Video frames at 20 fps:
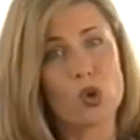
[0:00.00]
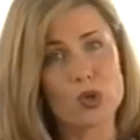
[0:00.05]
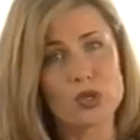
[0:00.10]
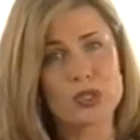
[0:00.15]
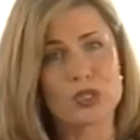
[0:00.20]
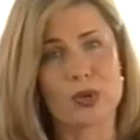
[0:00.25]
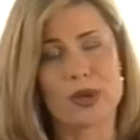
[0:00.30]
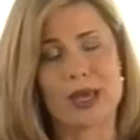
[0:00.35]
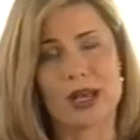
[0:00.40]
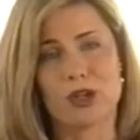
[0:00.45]
are
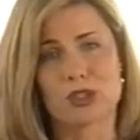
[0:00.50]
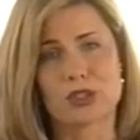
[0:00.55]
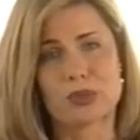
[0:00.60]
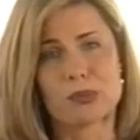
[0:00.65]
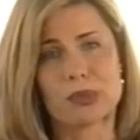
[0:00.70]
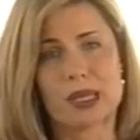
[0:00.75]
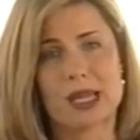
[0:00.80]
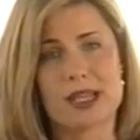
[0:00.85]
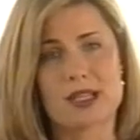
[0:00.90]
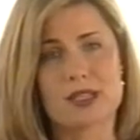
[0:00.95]
also held
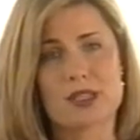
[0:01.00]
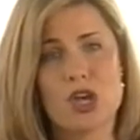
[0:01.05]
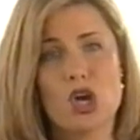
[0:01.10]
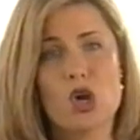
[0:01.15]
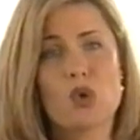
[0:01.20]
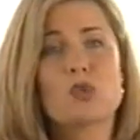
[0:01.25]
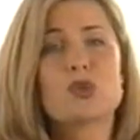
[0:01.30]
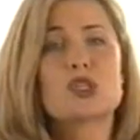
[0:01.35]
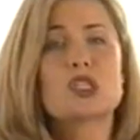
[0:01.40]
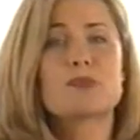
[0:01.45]
in place
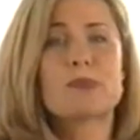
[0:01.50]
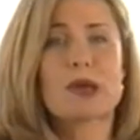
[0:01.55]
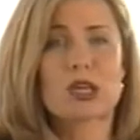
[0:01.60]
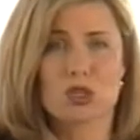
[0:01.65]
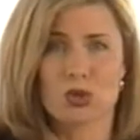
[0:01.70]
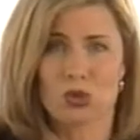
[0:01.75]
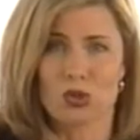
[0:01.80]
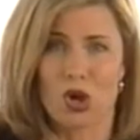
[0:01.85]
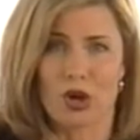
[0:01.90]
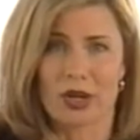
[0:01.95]
with
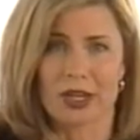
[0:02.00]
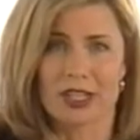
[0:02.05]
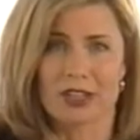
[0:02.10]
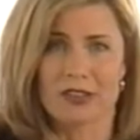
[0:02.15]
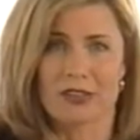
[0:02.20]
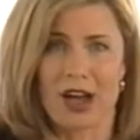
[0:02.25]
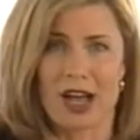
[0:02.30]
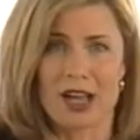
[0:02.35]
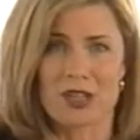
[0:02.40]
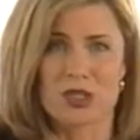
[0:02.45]
special locking
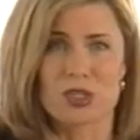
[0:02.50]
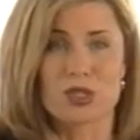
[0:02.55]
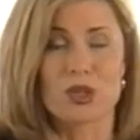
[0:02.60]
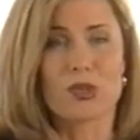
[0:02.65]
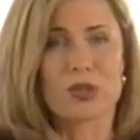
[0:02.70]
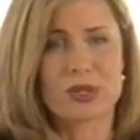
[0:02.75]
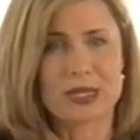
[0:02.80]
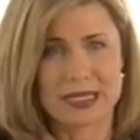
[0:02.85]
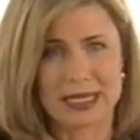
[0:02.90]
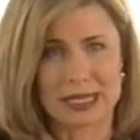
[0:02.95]
devices
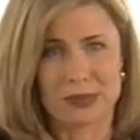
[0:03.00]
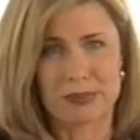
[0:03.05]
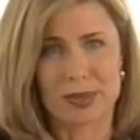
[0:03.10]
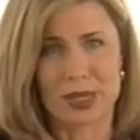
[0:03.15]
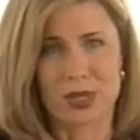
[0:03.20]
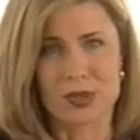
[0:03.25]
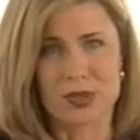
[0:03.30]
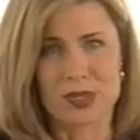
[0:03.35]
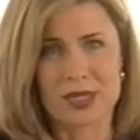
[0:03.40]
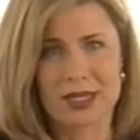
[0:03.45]
on the seat
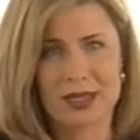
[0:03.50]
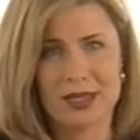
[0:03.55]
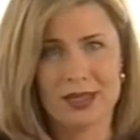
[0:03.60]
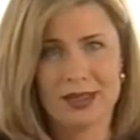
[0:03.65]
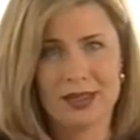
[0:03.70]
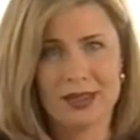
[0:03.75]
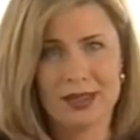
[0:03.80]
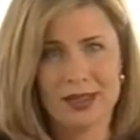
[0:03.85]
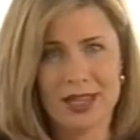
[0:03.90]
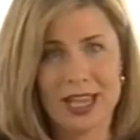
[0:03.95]
belts.
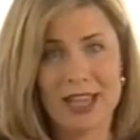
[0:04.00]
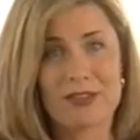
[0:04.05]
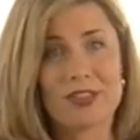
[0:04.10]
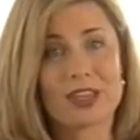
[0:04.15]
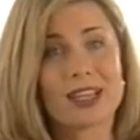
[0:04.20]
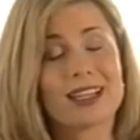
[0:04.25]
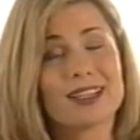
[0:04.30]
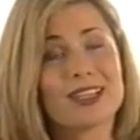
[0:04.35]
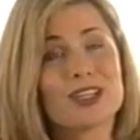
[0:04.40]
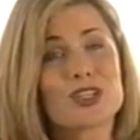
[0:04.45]
If
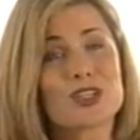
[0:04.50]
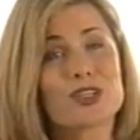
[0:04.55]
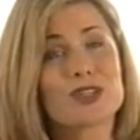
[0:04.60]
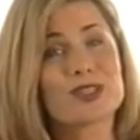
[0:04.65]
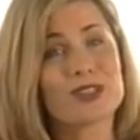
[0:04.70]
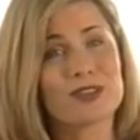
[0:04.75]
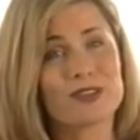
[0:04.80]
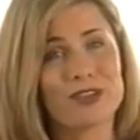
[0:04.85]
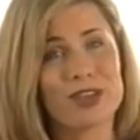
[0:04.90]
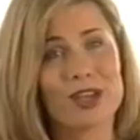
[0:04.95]
the collision
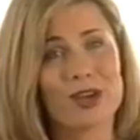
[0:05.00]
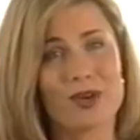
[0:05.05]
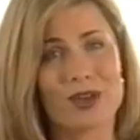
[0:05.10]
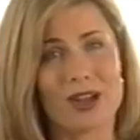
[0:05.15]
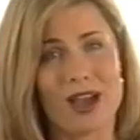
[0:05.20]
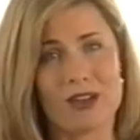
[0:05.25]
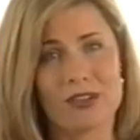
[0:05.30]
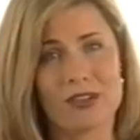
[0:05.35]
is severe